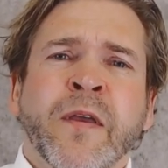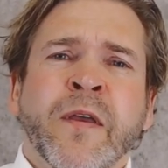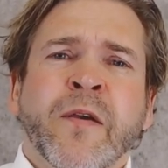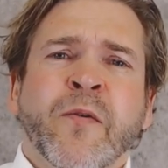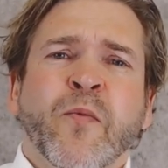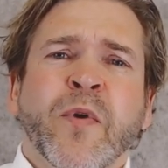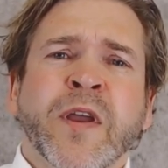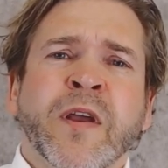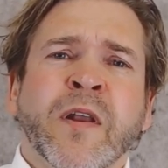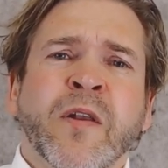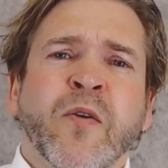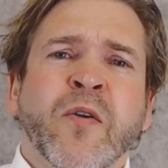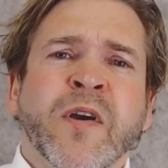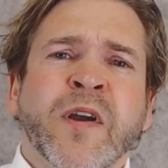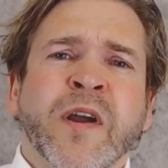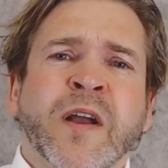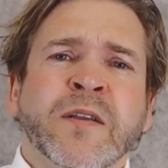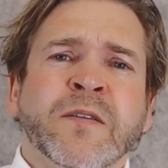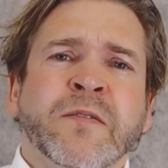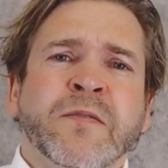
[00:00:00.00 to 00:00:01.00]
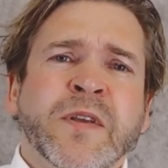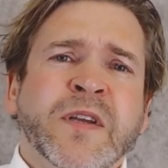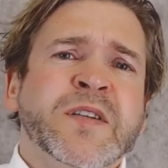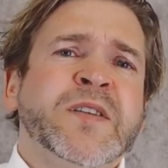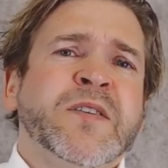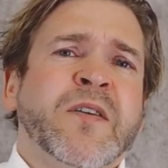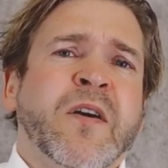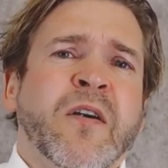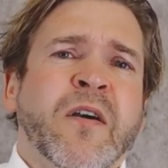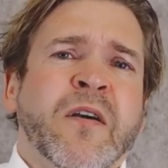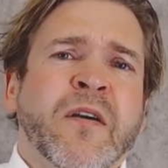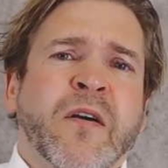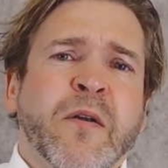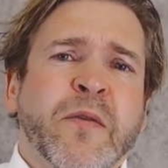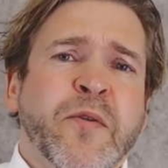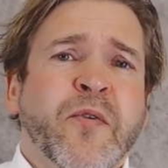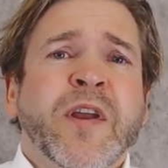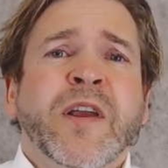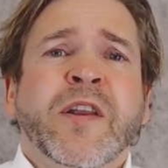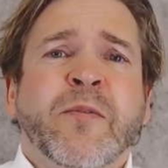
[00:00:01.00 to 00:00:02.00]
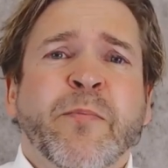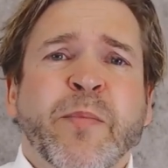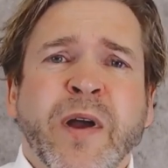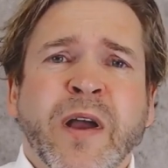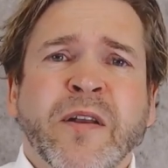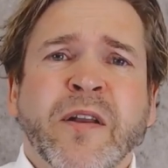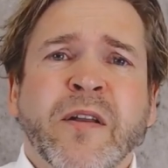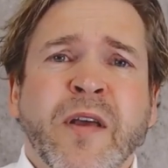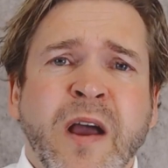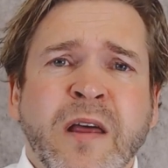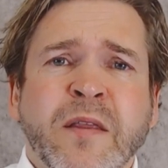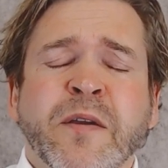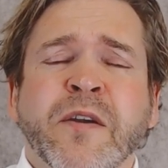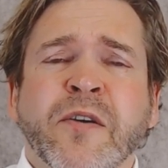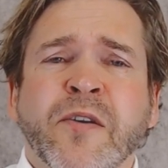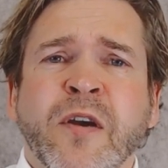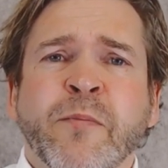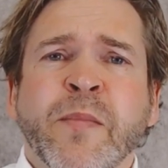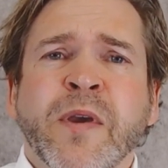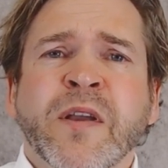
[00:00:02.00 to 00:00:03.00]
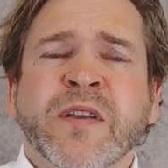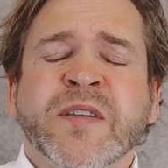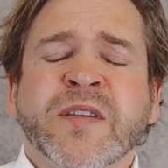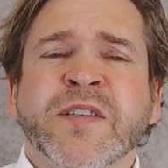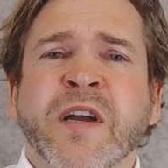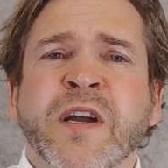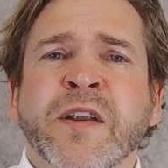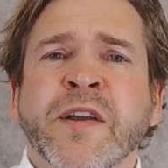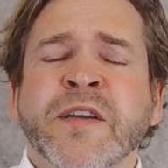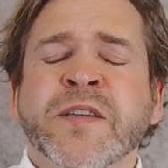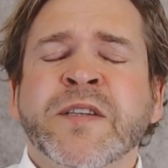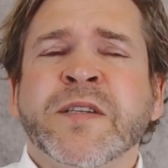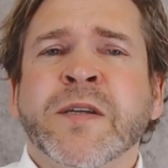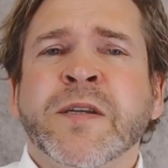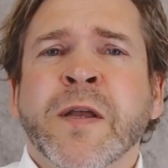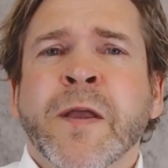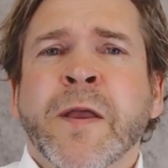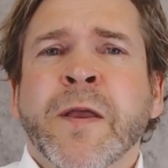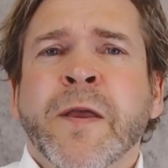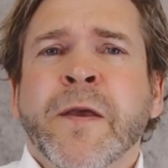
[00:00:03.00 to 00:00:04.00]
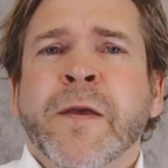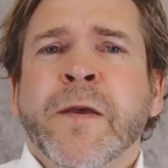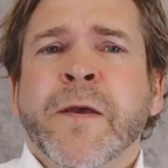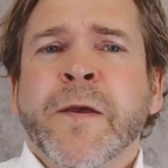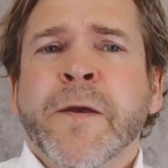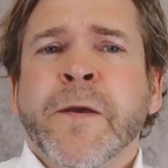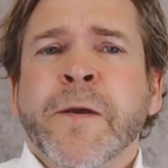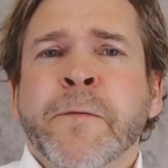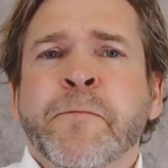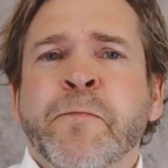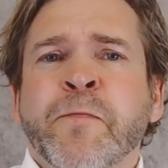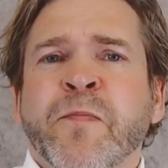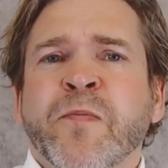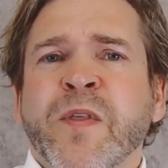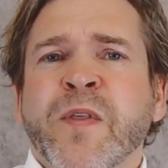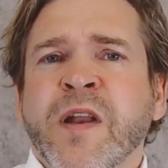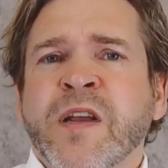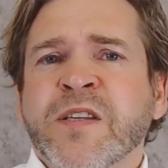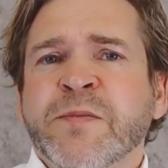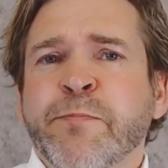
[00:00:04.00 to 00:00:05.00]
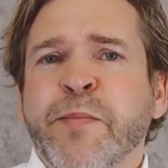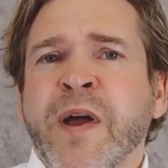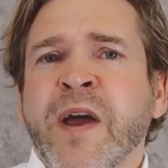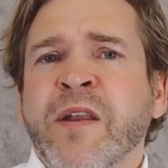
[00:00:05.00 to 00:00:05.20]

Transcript: we can look at, these are our 3 independent health economic studies that has